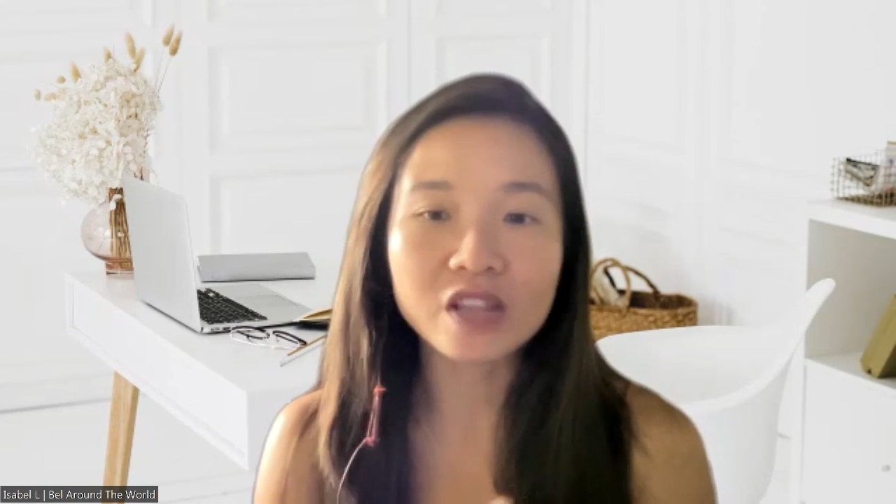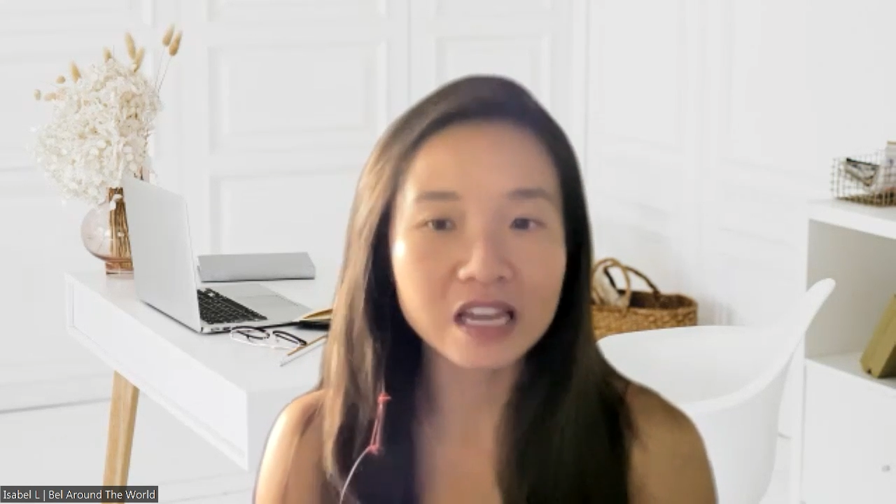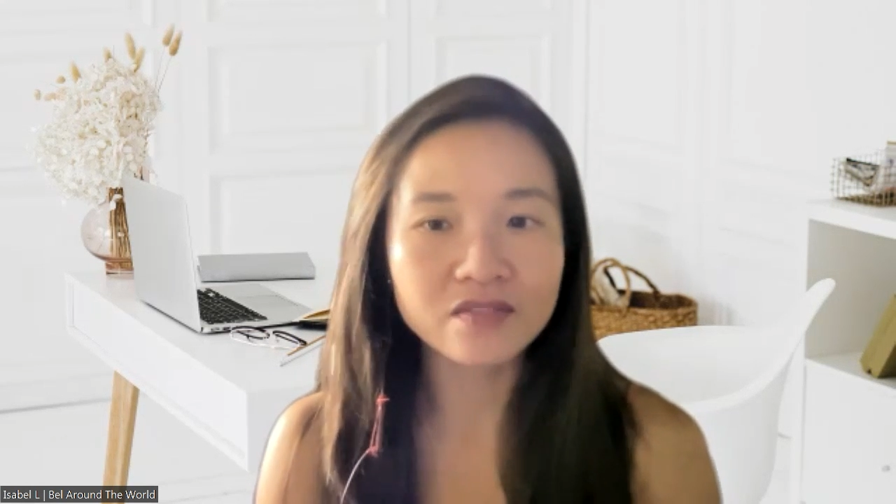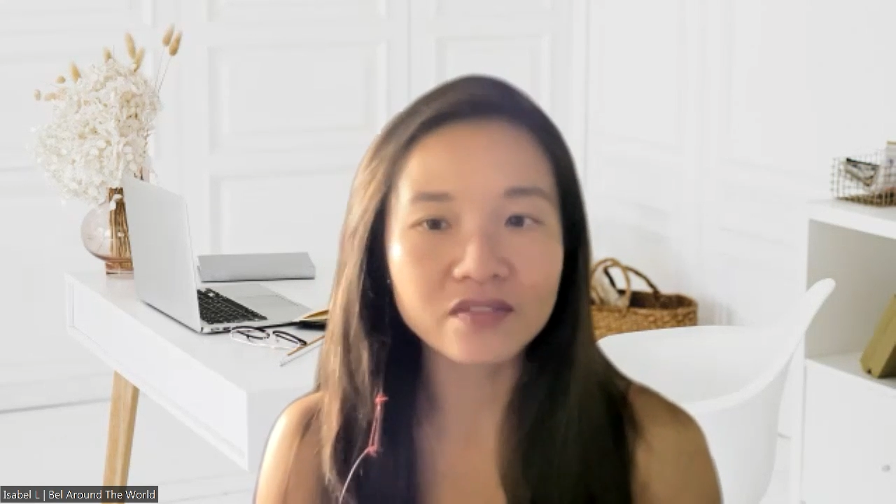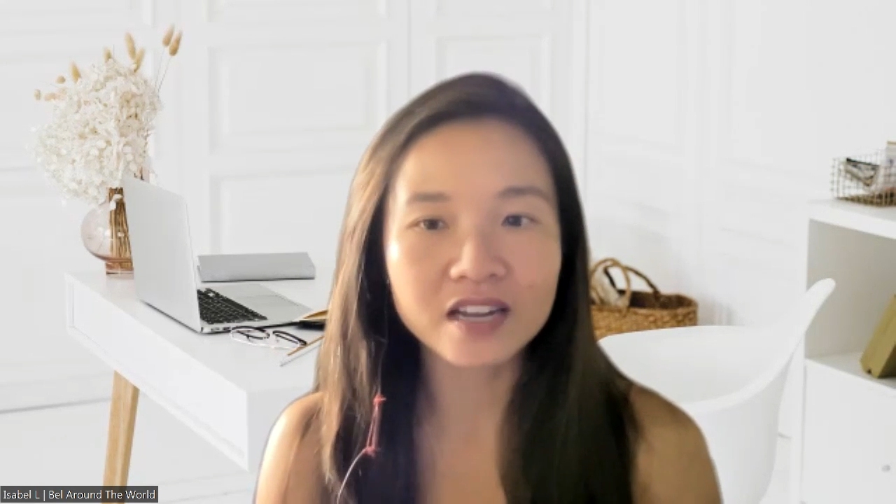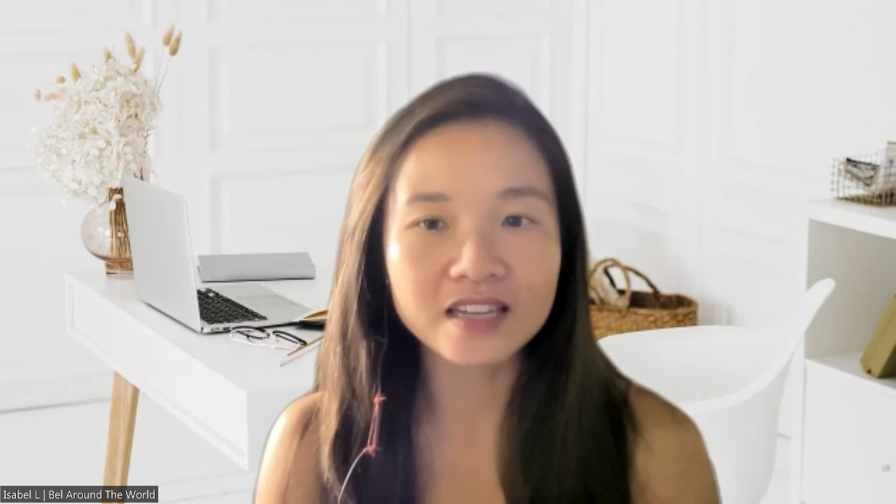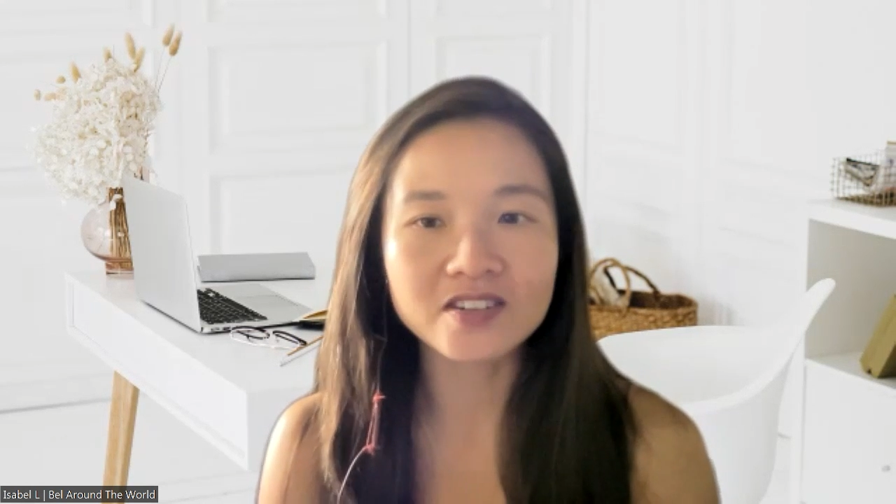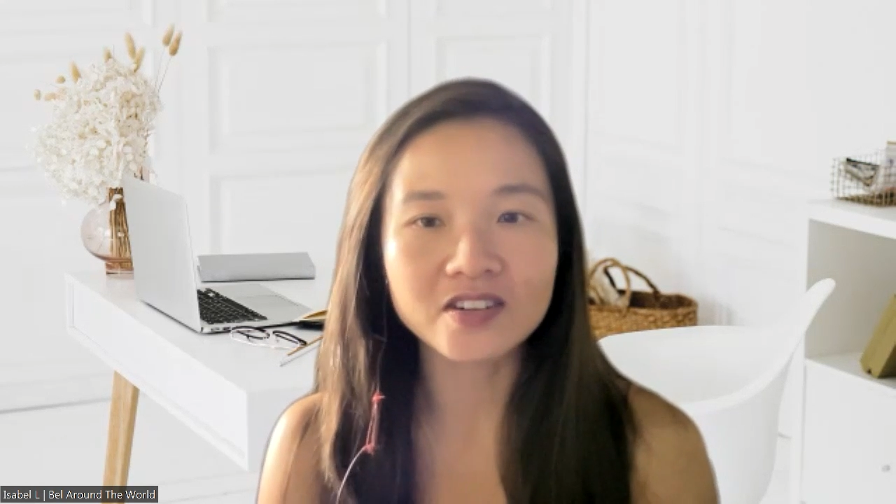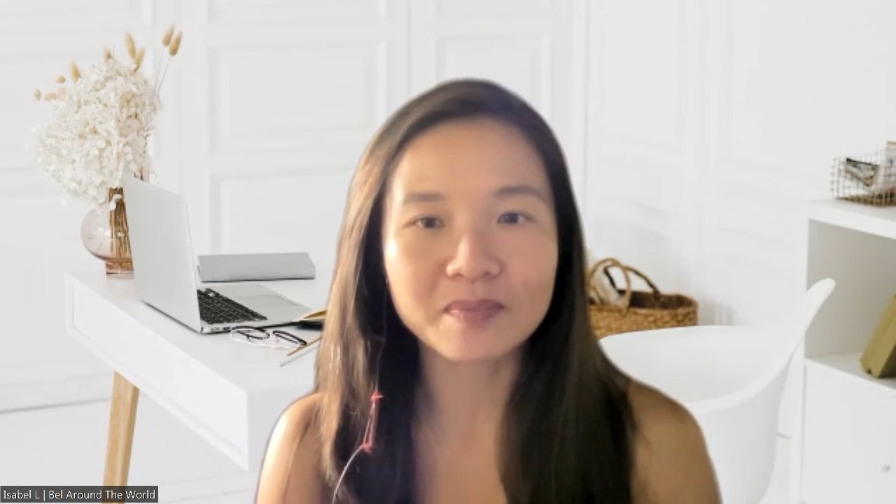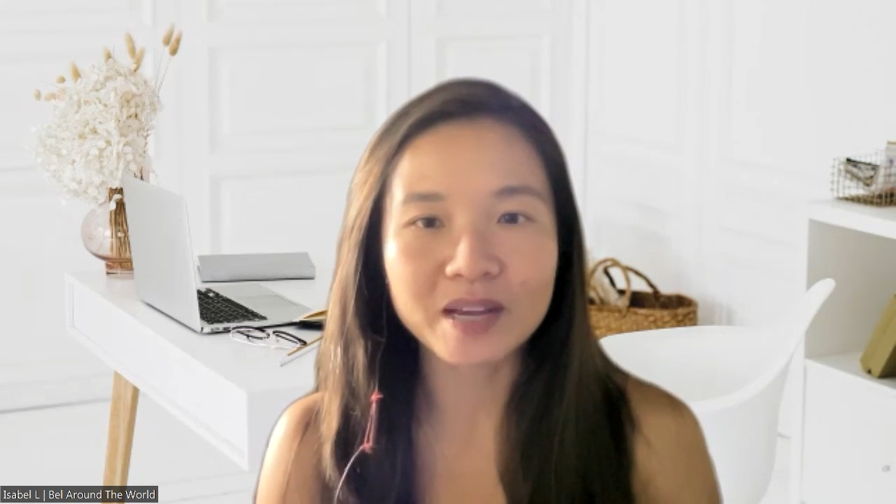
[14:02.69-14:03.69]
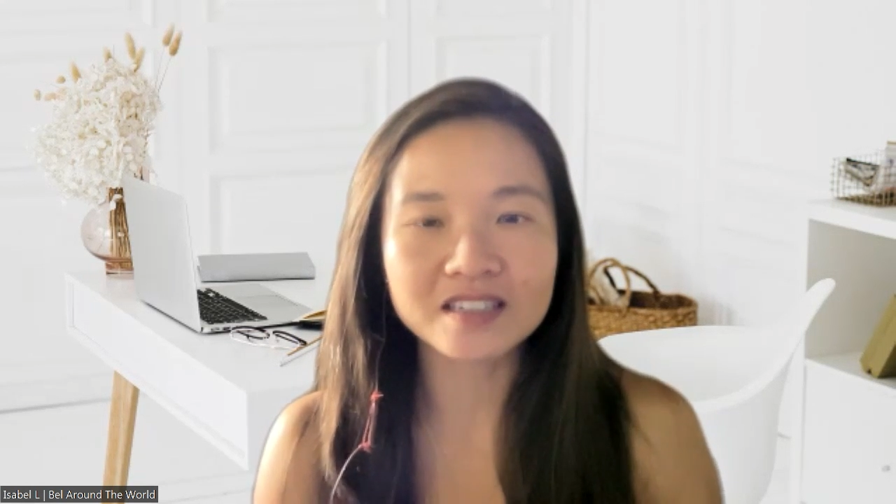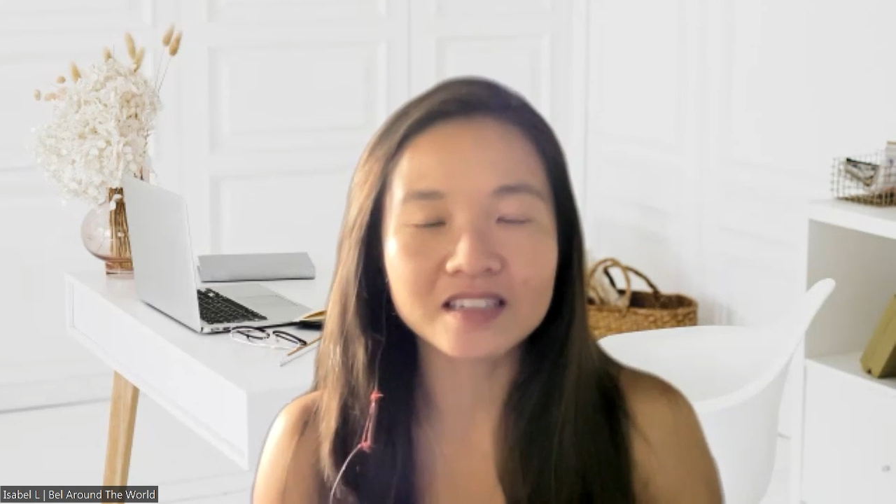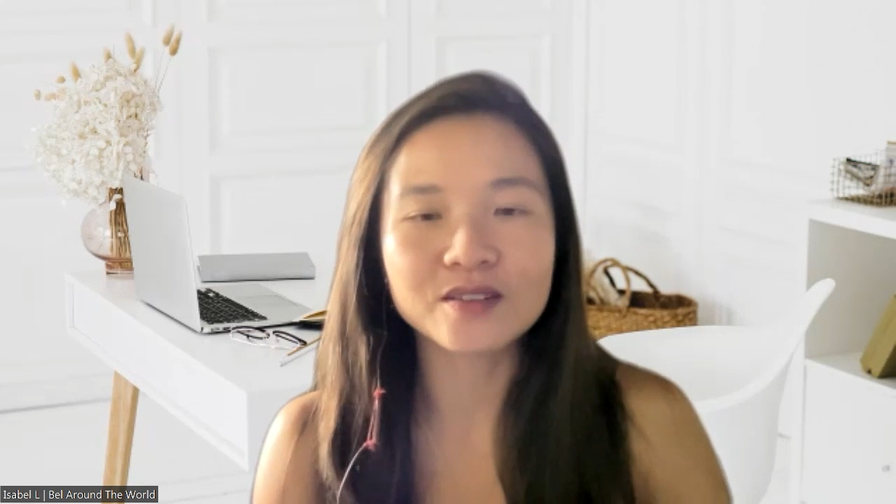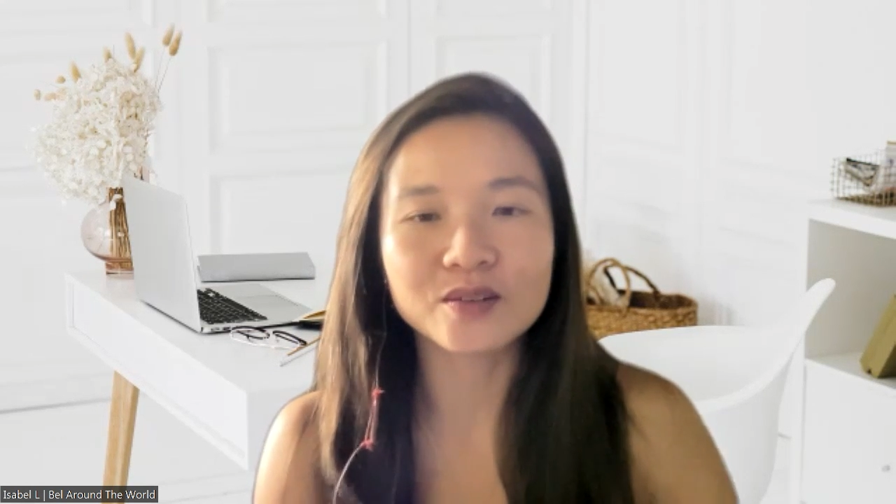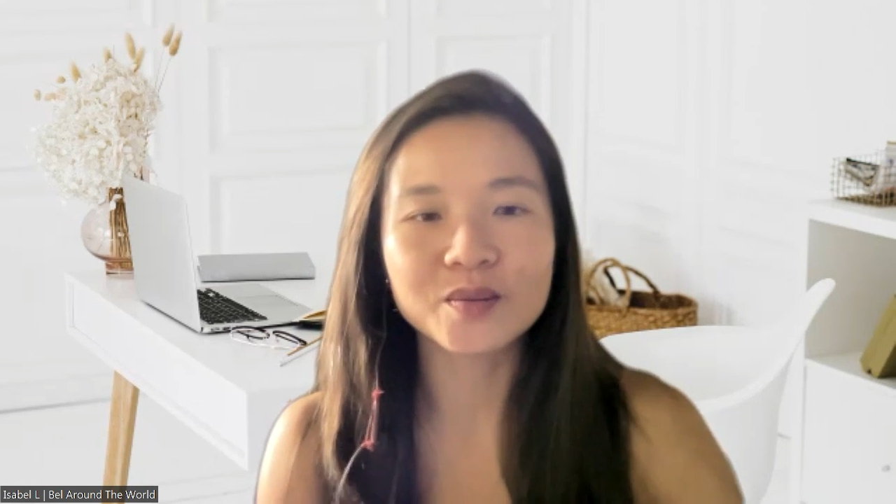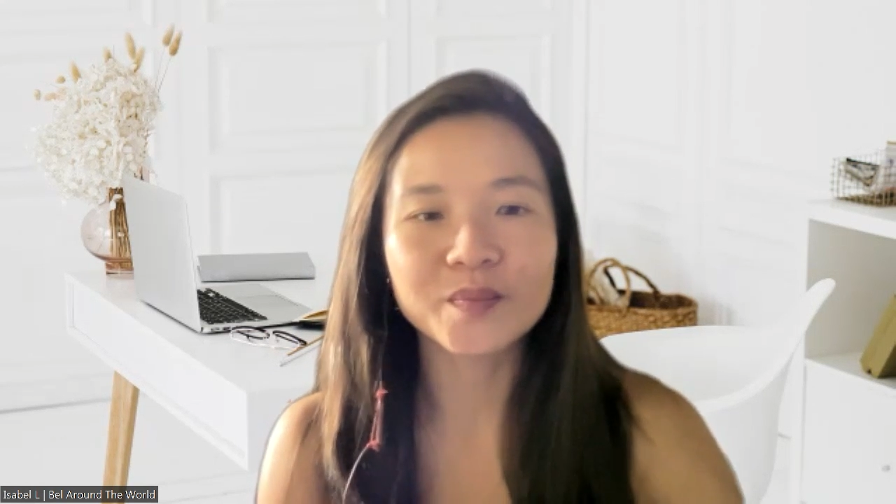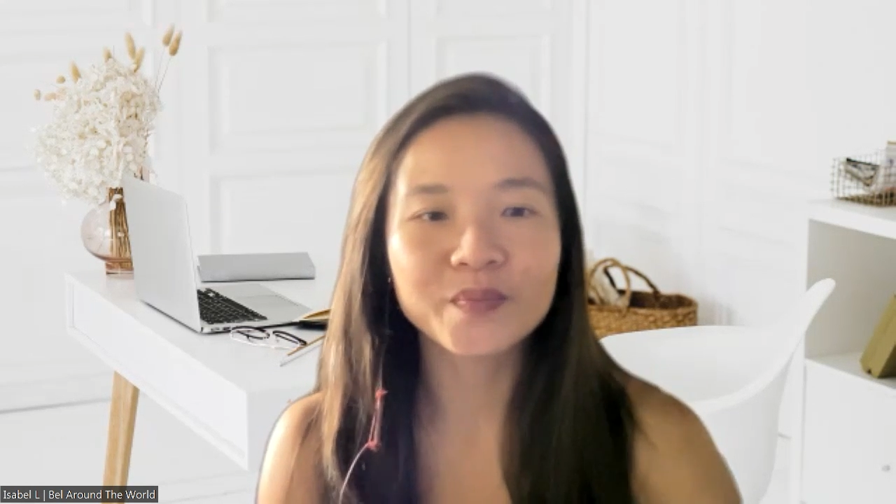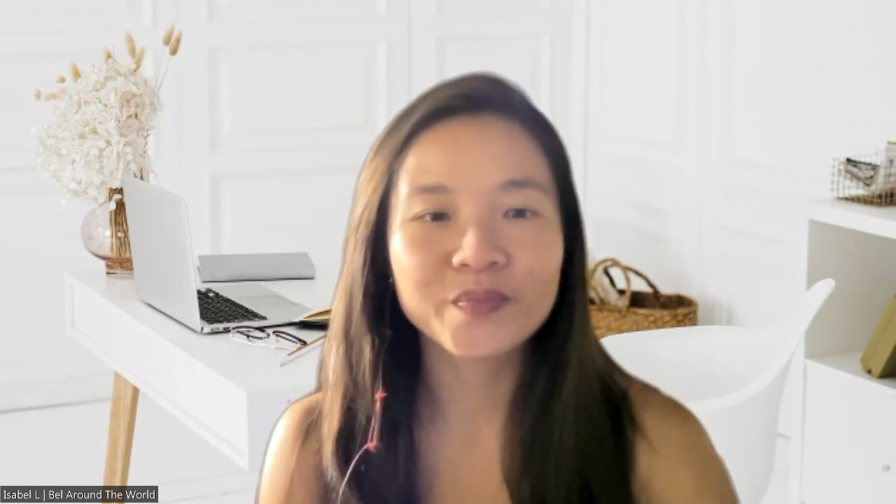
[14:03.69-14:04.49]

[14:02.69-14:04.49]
they even entered Mexico.